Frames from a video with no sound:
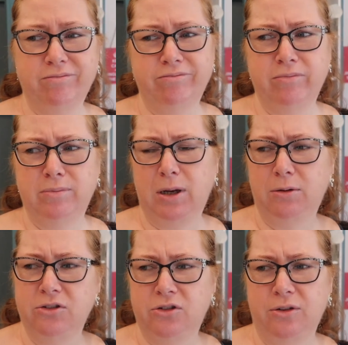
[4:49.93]
Maybe
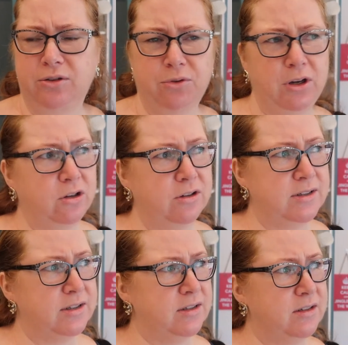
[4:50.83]
I'll just do three
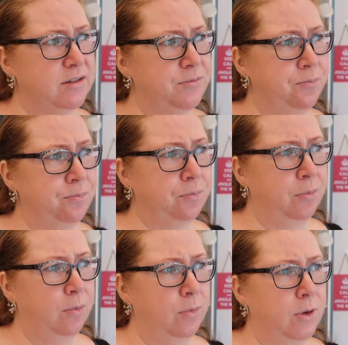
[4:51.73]
lots.
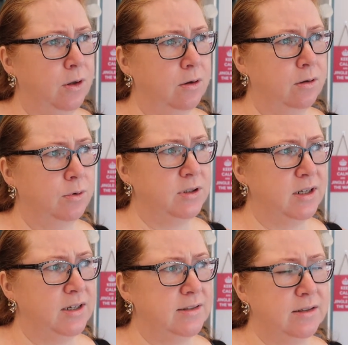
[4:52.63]
What
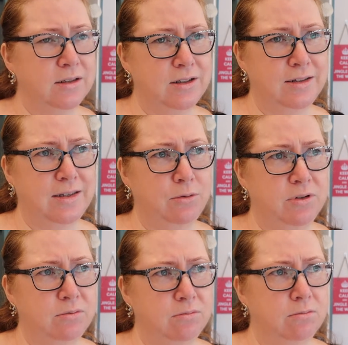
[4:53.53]
day is it? Did I say
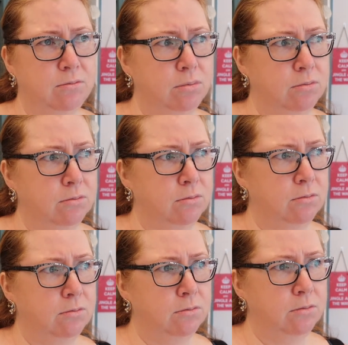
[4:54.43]

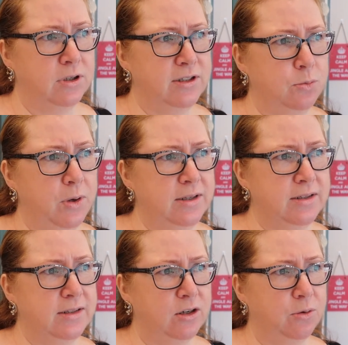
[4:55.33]
it's a
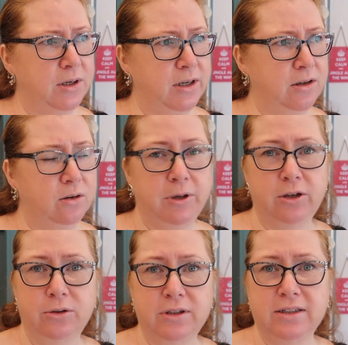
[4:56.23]
Wednesday already? Oh my
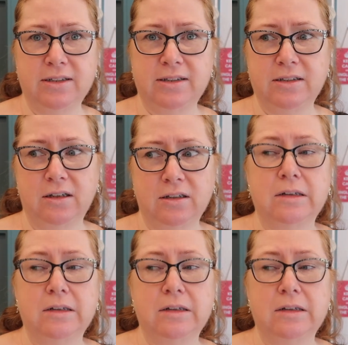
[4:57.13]
goodness.